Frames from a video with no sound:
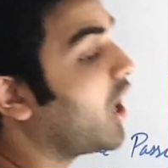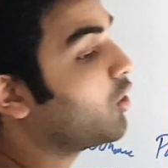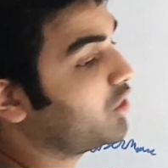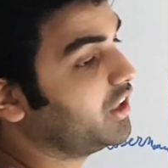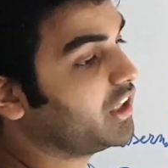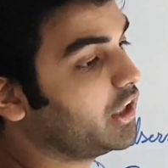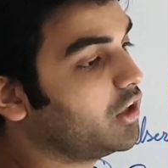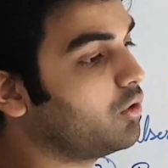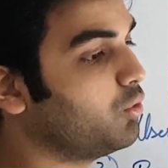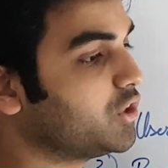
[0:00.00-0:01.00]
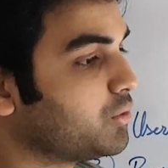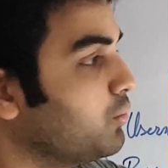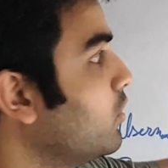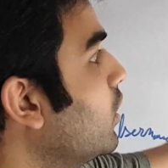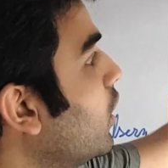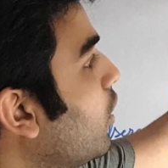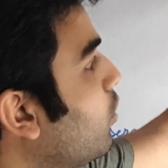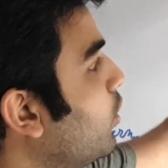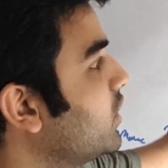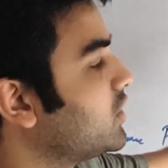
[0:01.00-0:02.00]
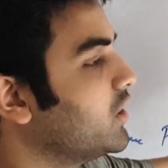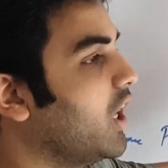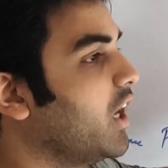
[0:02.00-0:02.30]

are authenticated, which